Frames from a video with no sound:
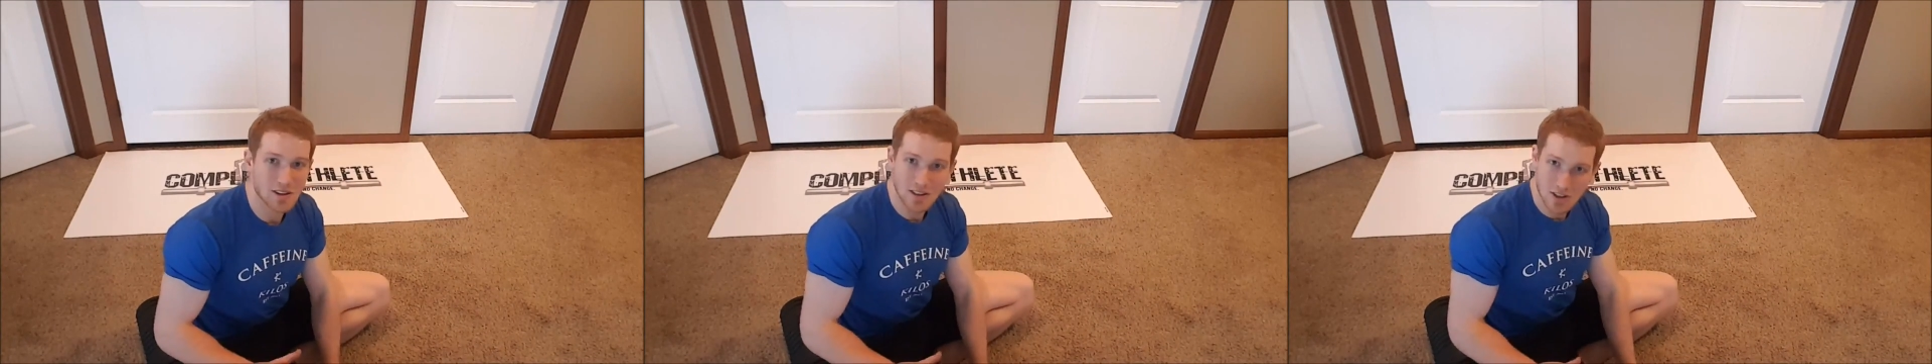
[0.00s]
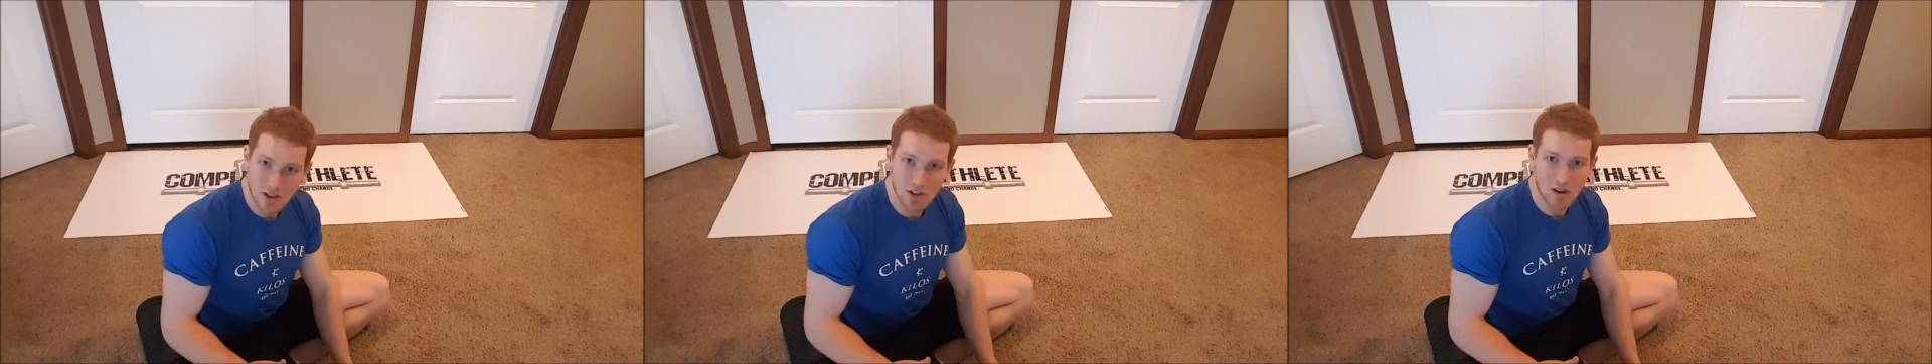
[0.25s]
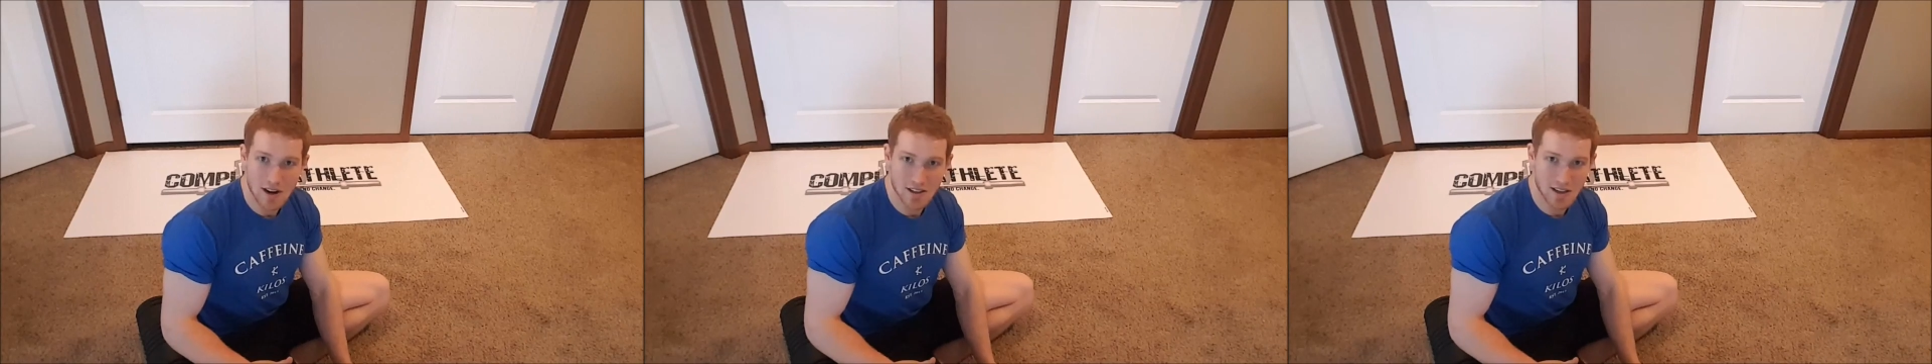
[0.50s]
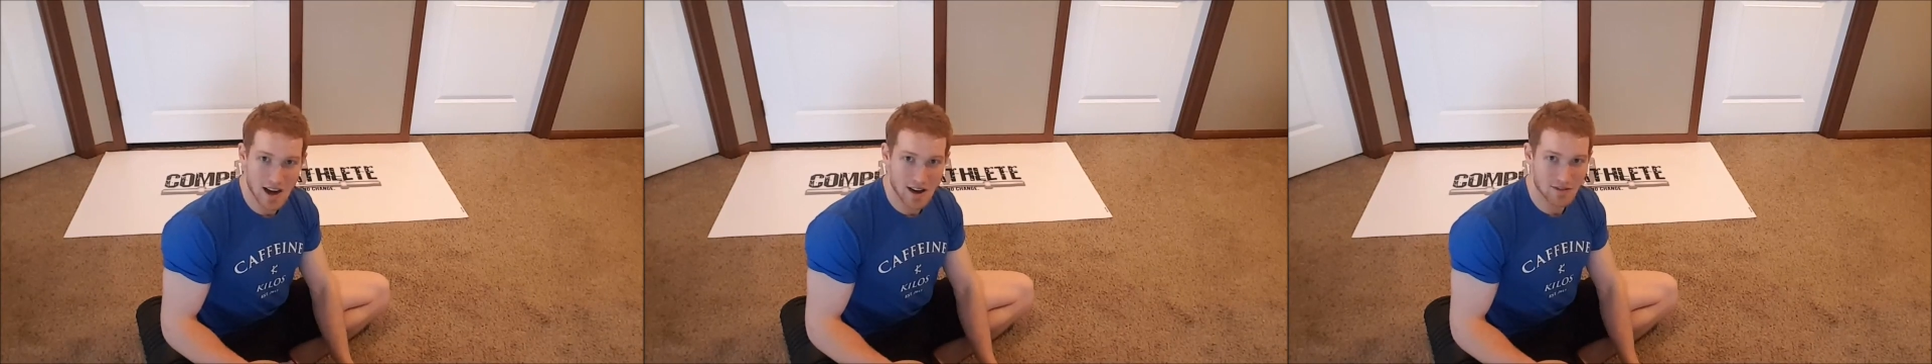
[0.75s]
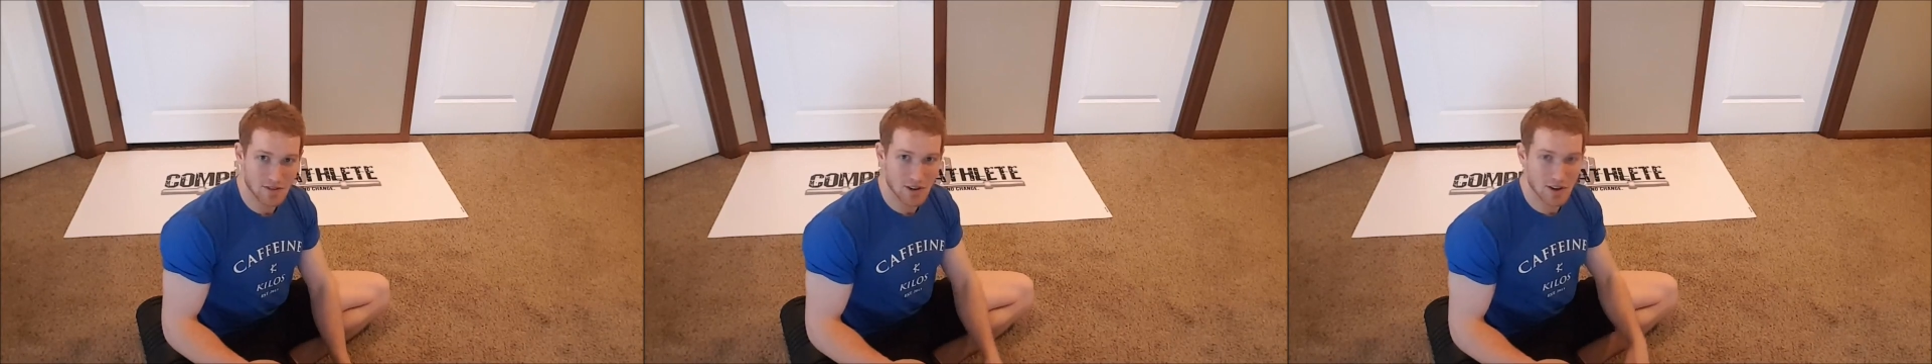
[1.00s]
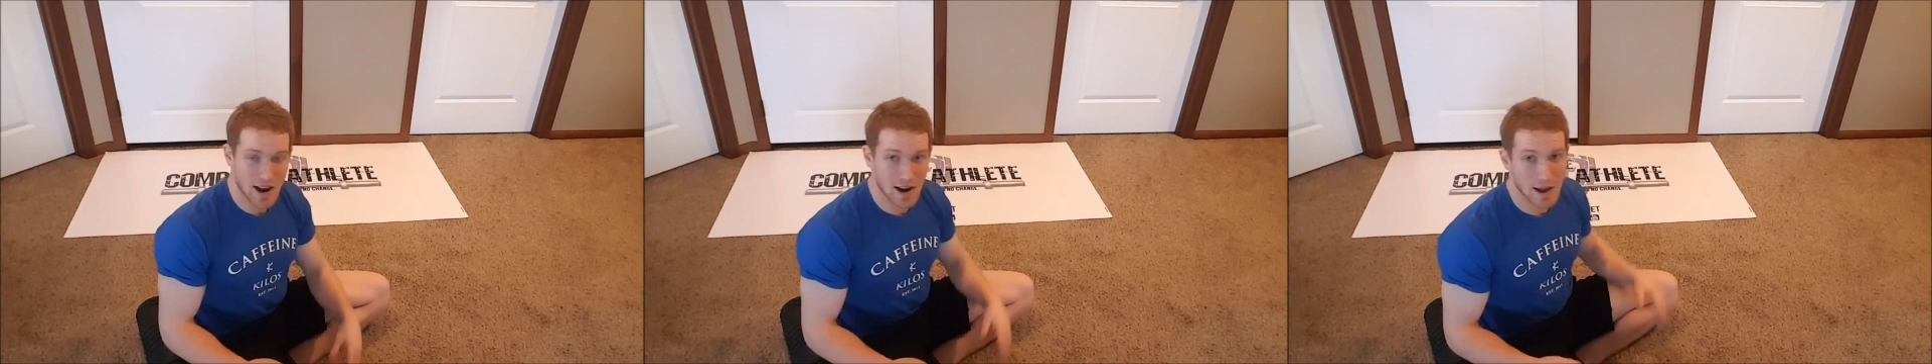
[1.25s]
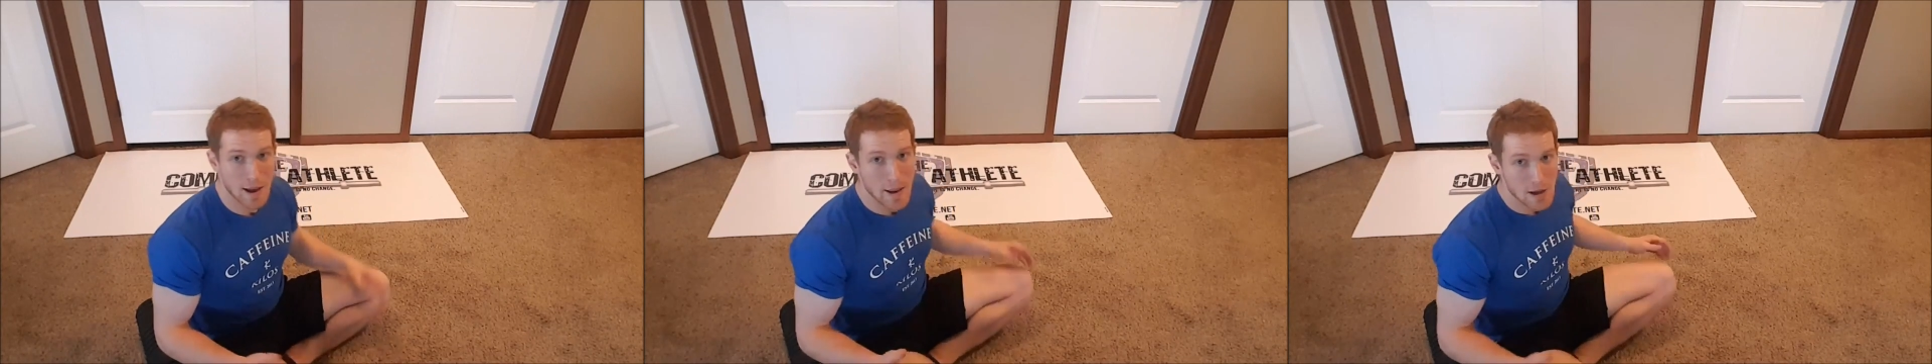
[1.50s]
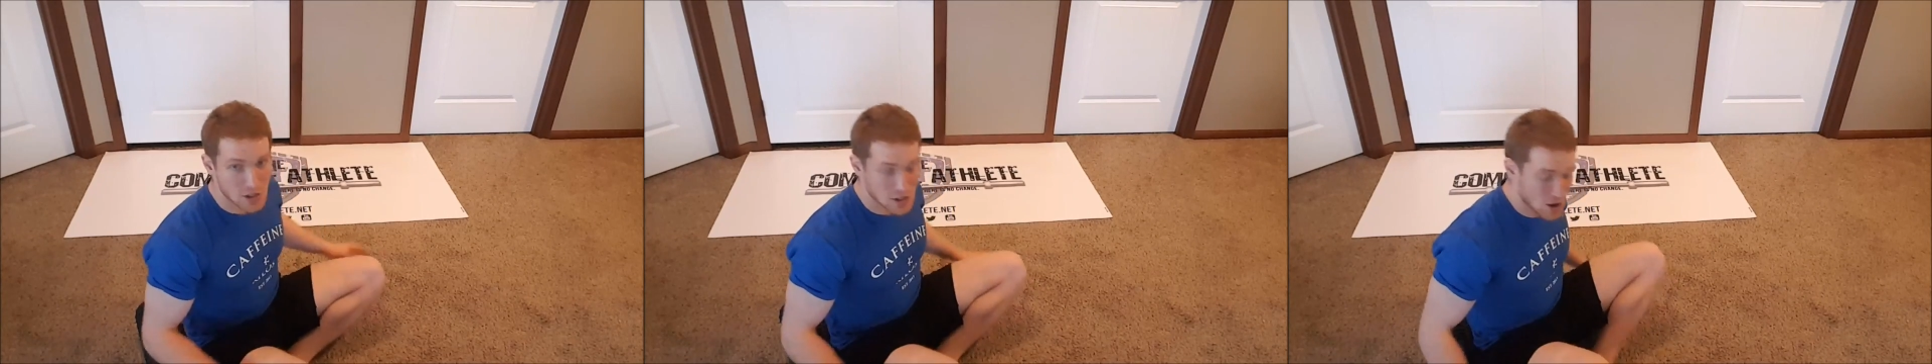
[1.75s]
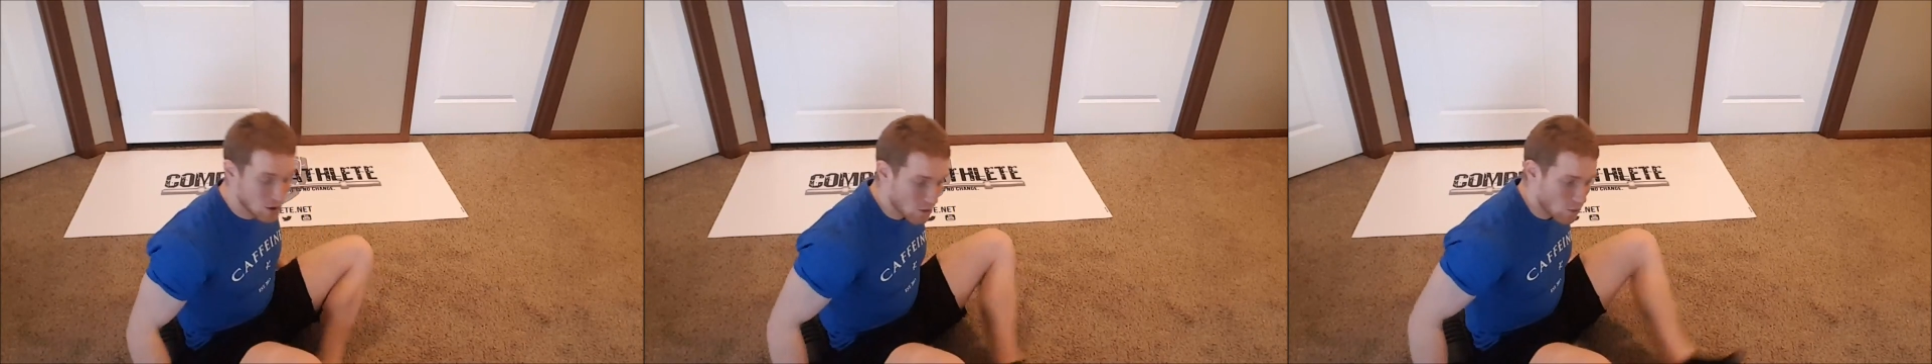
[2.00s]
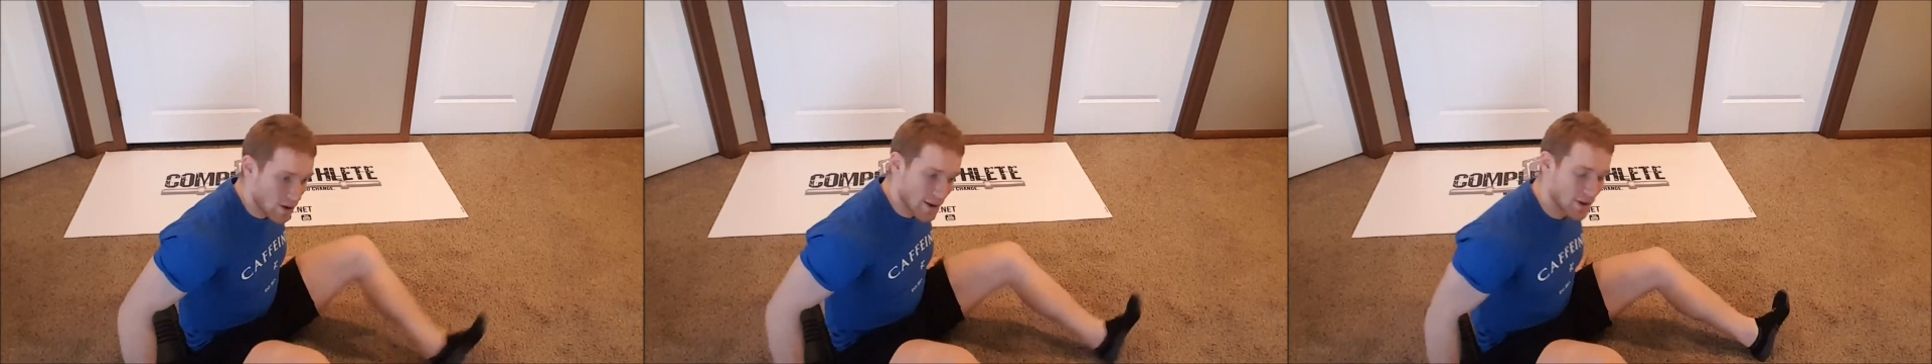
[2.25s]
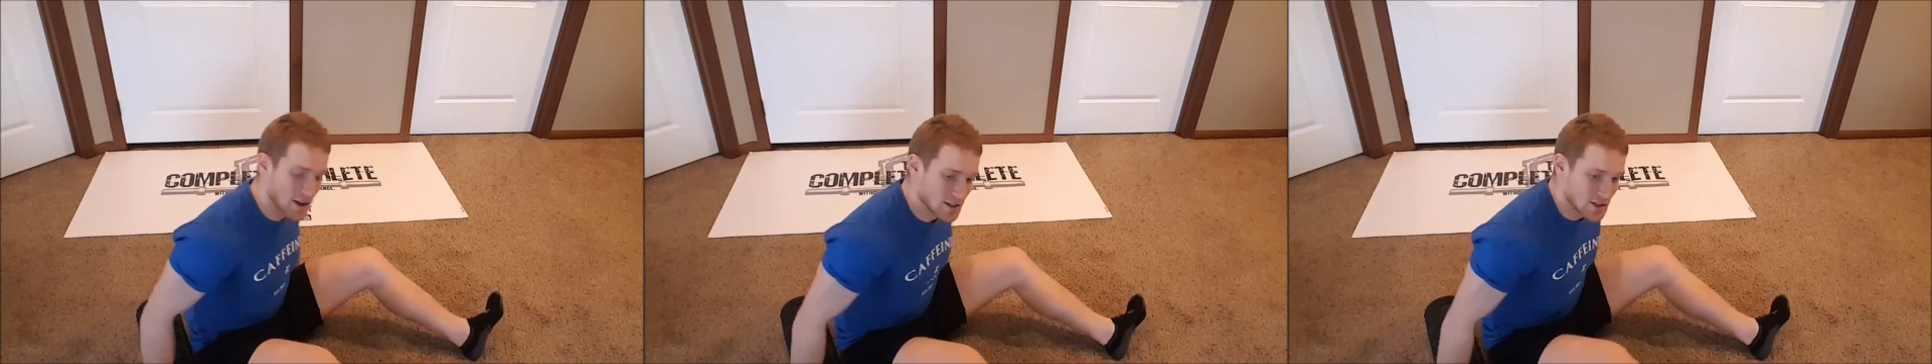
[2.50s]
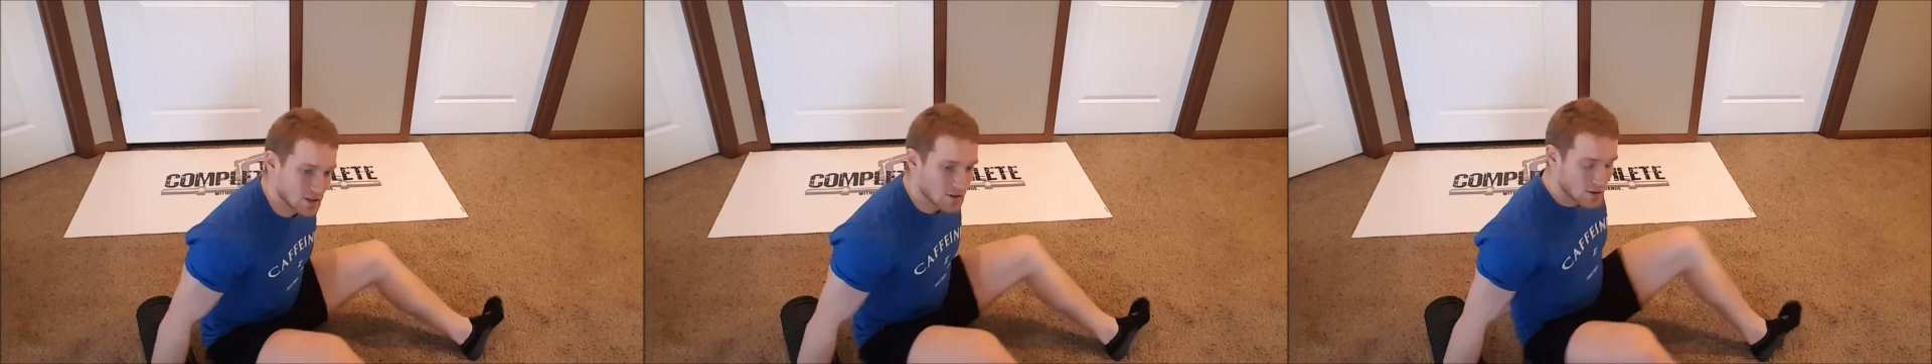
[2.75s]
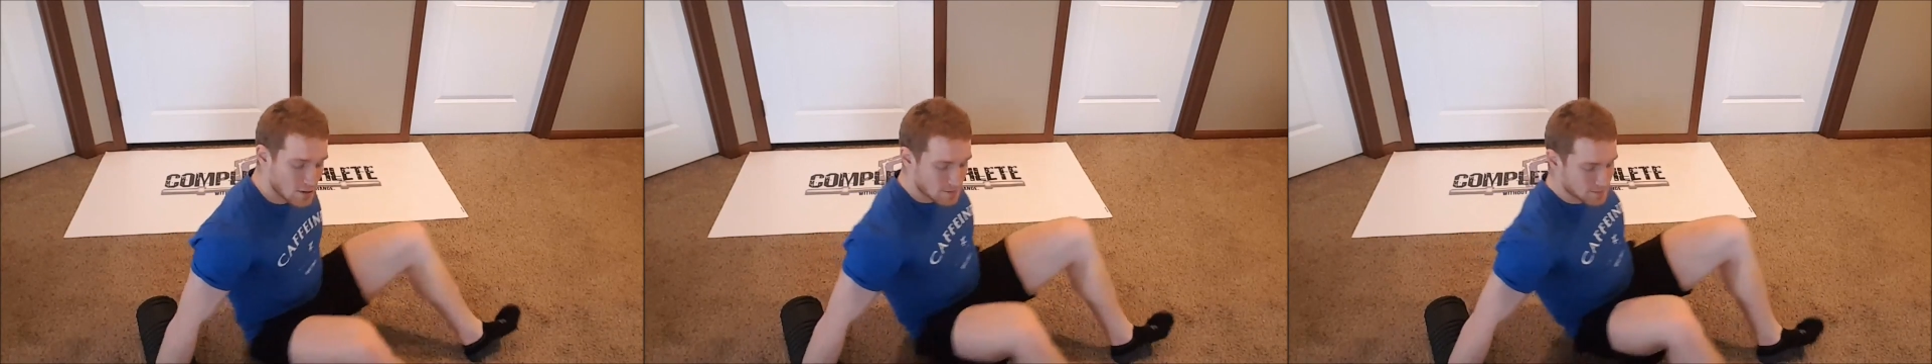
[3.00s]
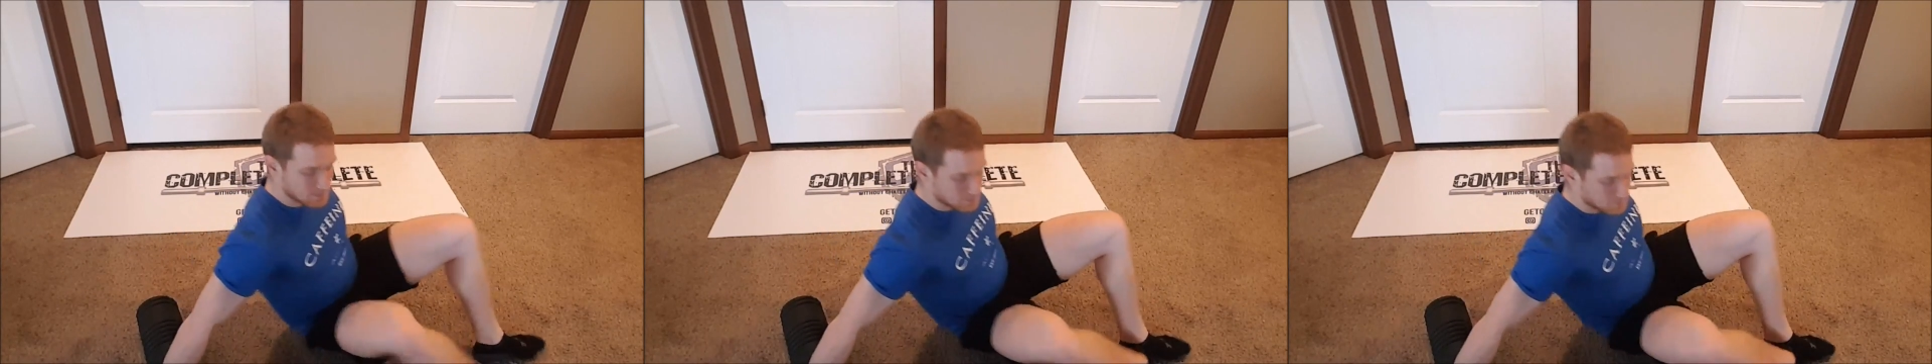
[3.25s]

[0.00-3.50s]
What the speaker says: So let's just try to stay off of our neck. So what I'm going to do